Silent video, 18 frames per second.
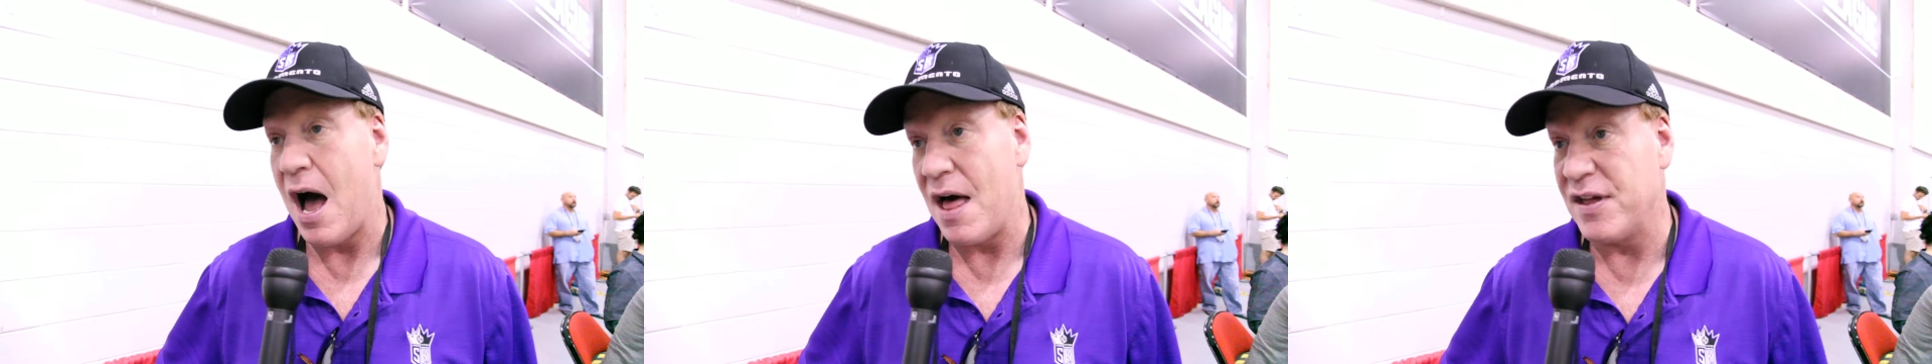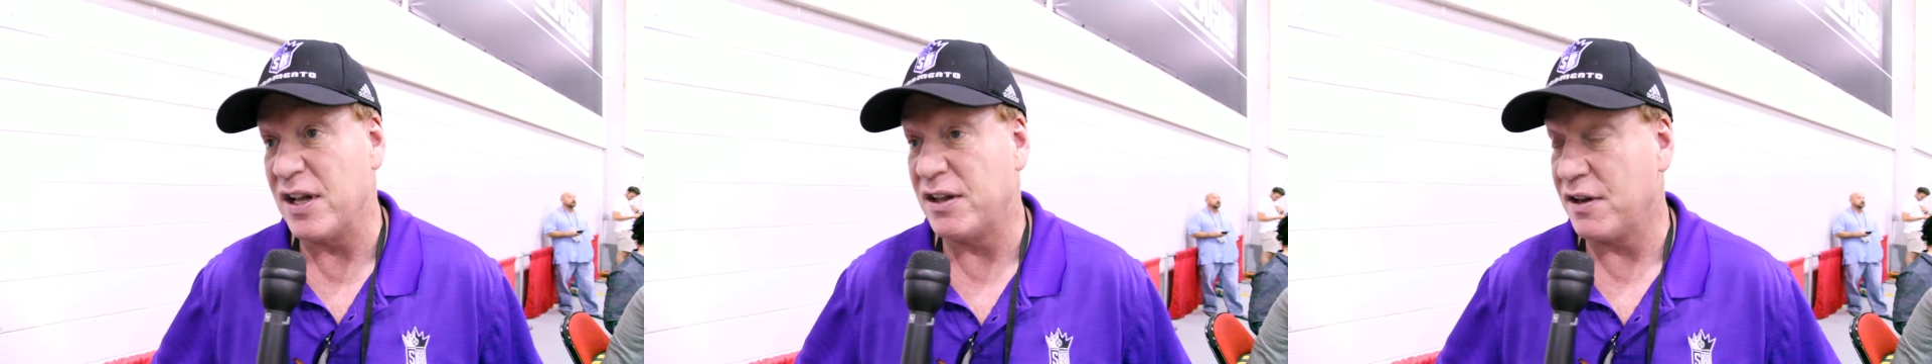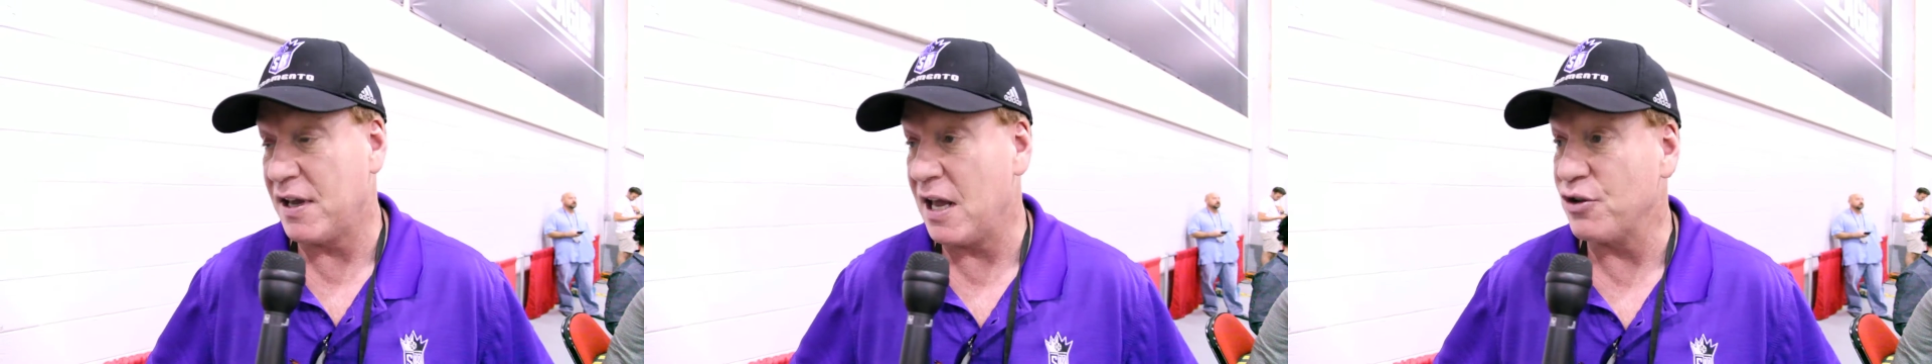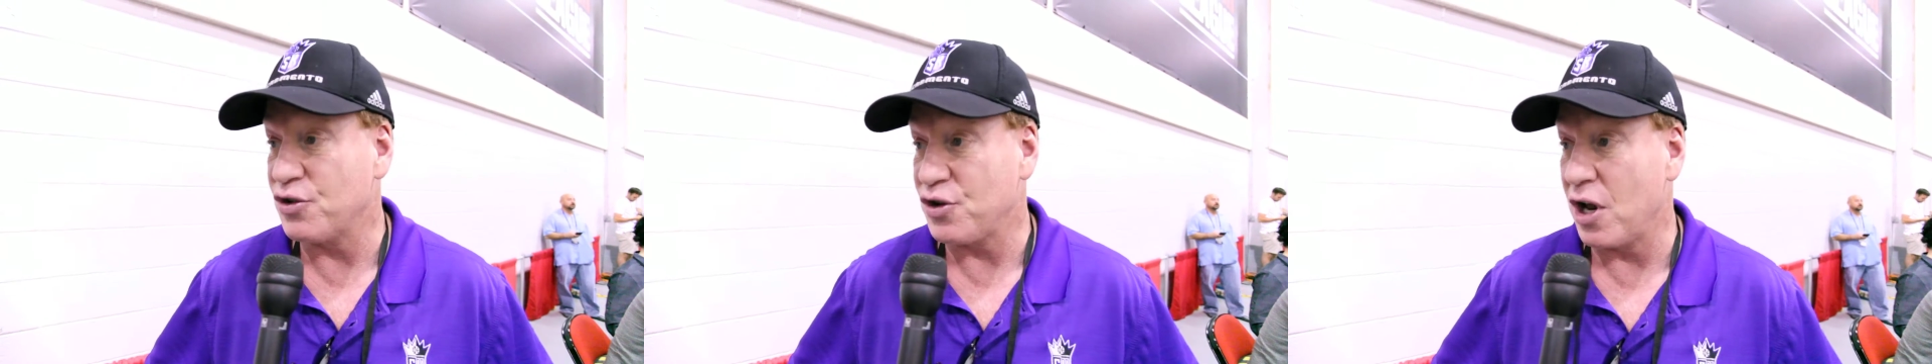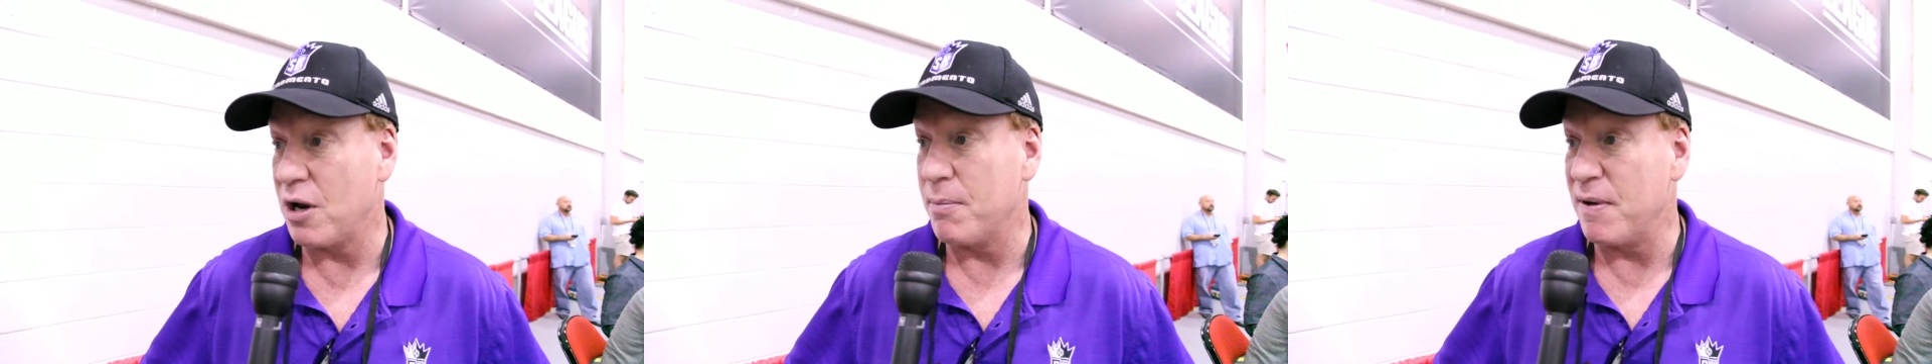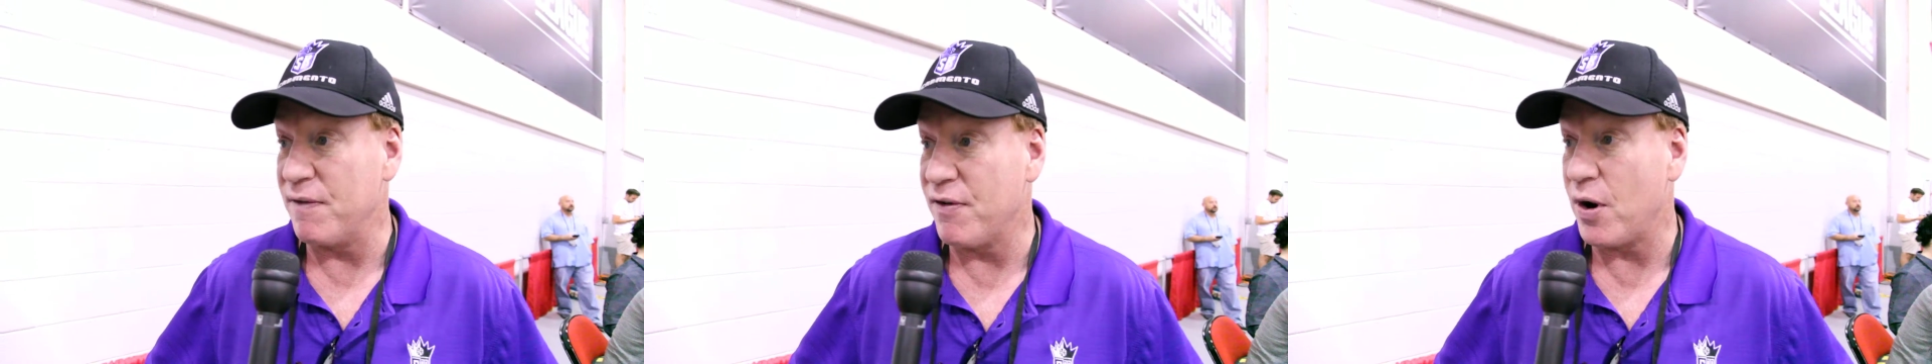think the Kings are going
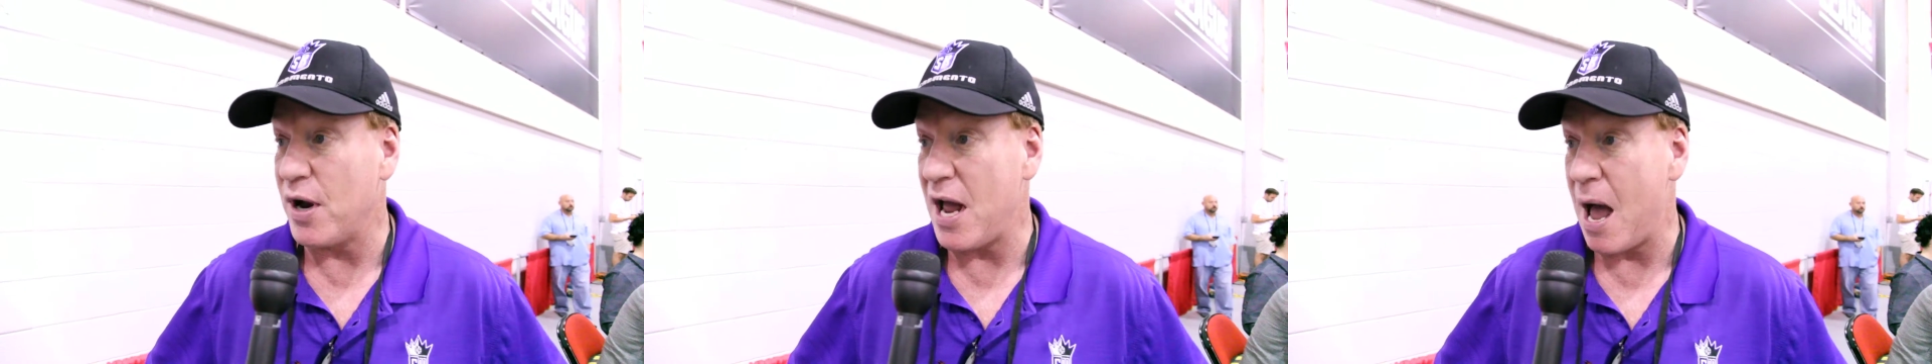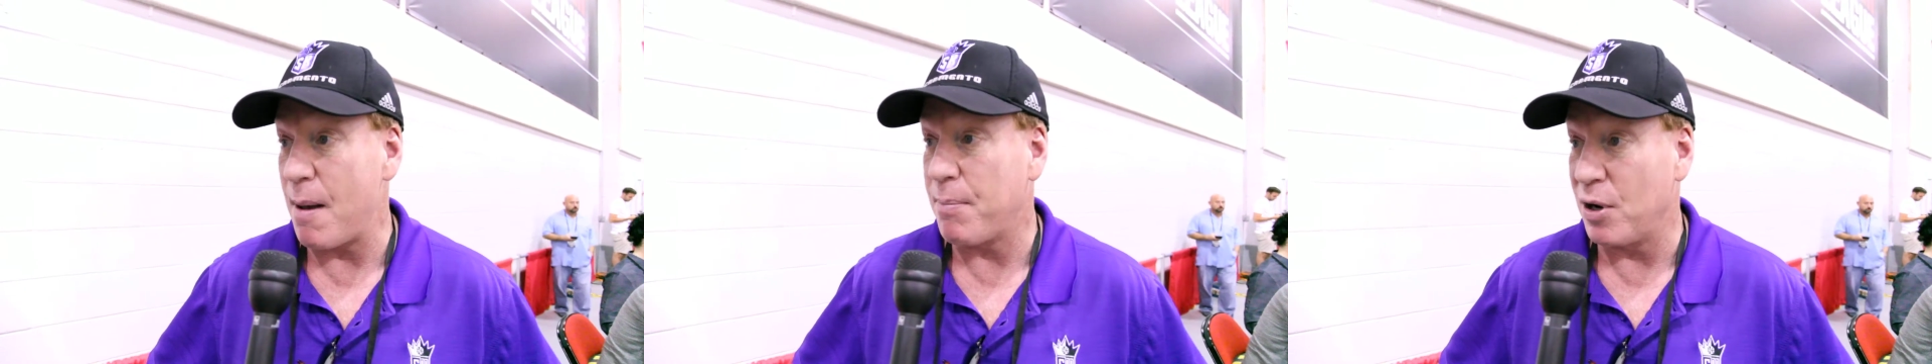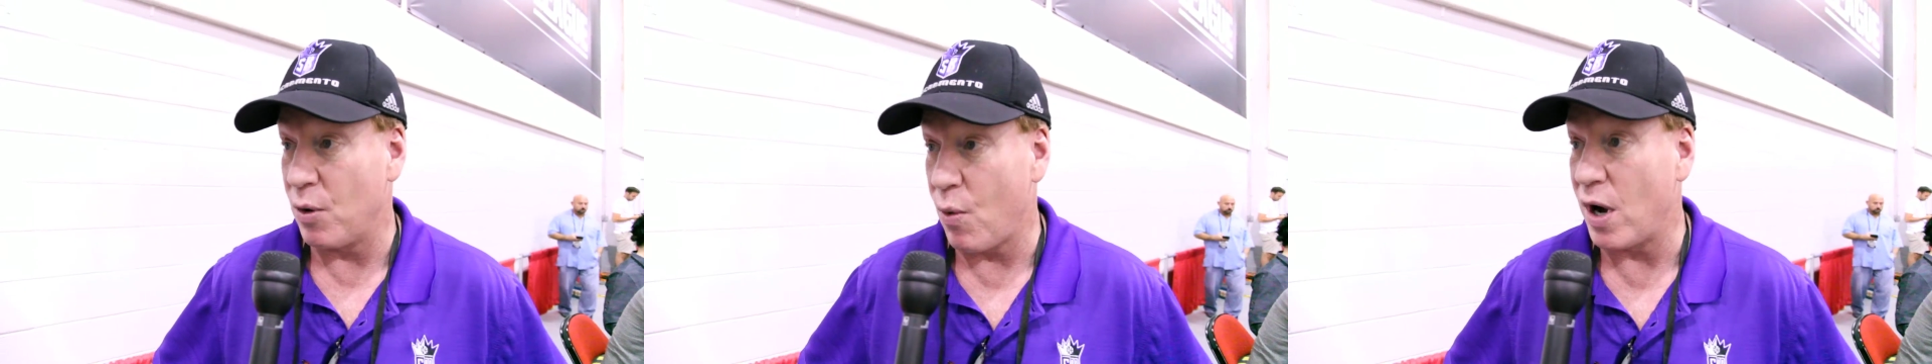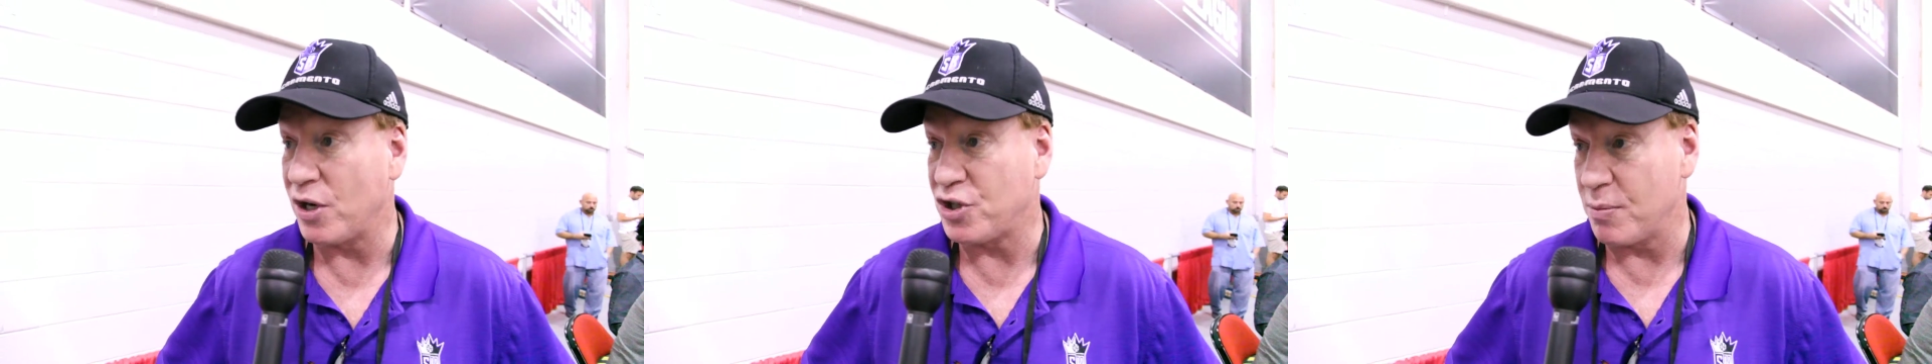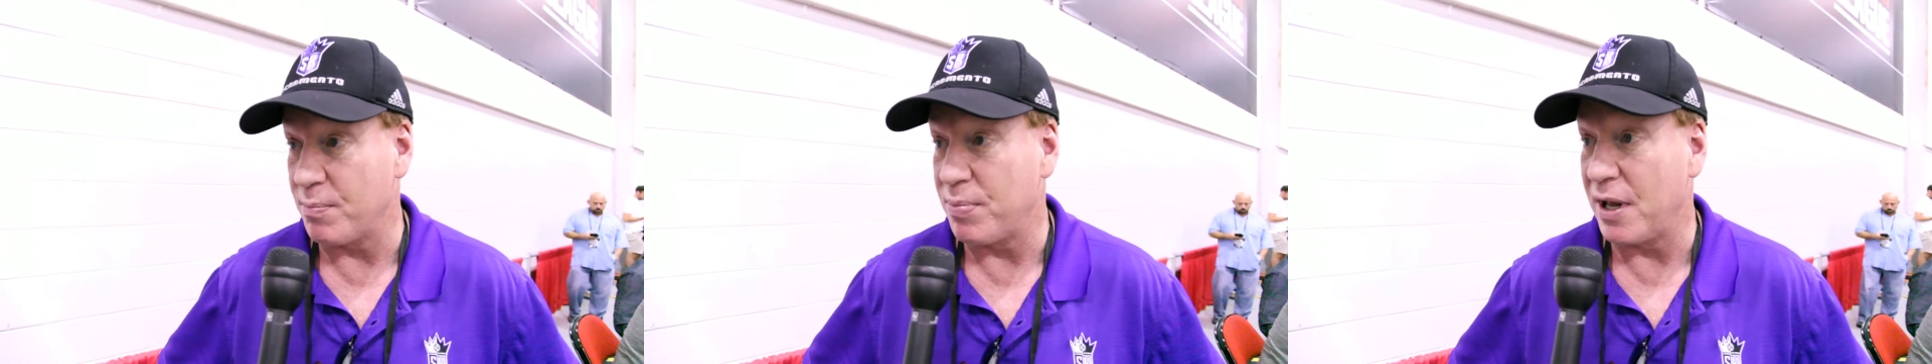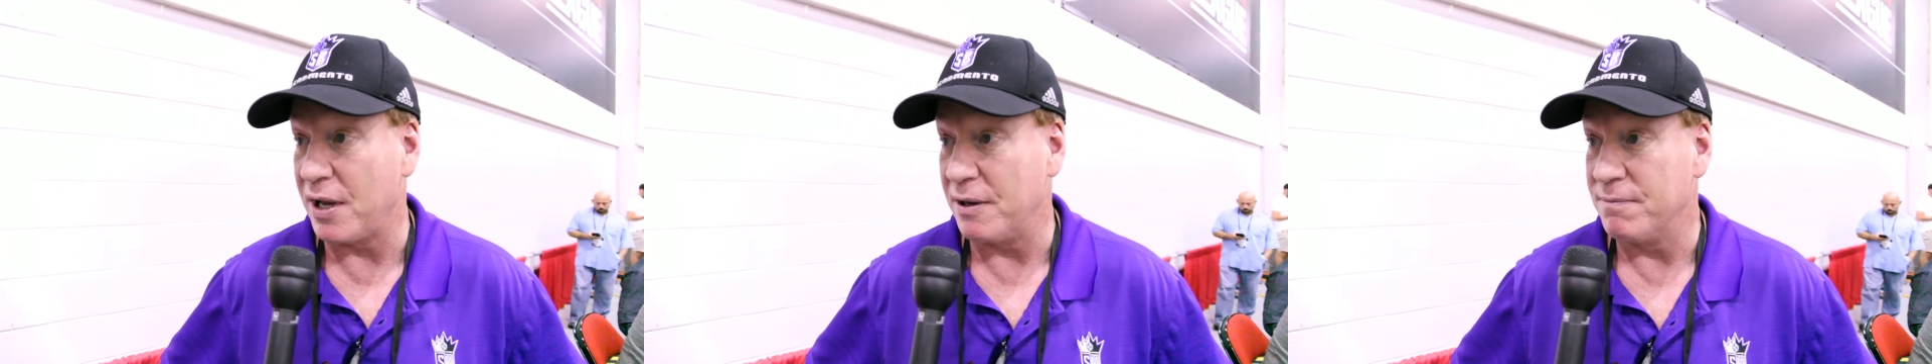to be very happy to watch him
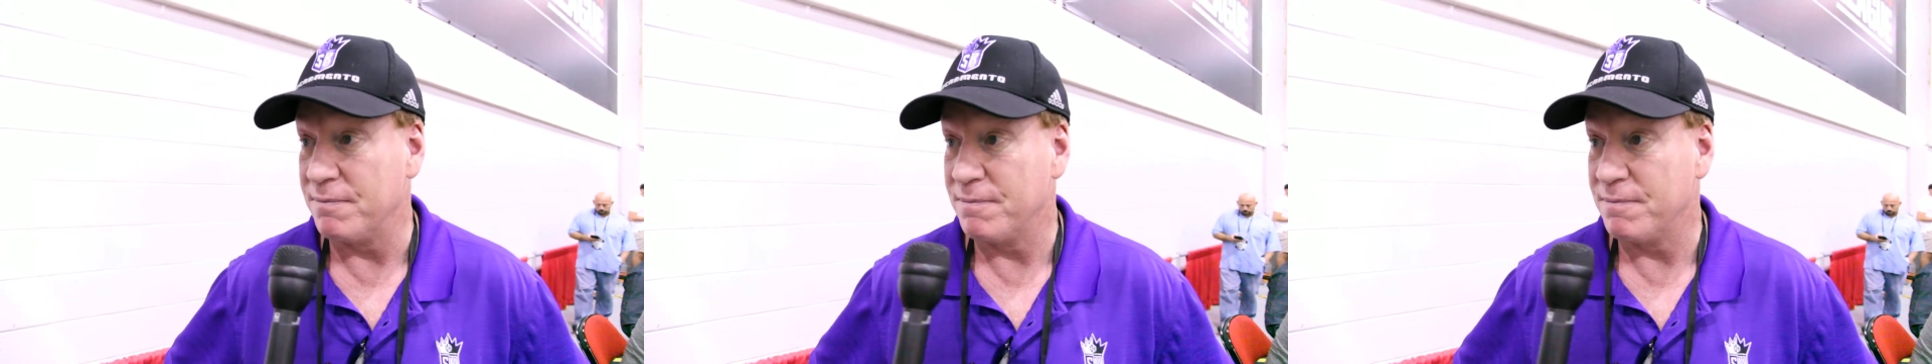play.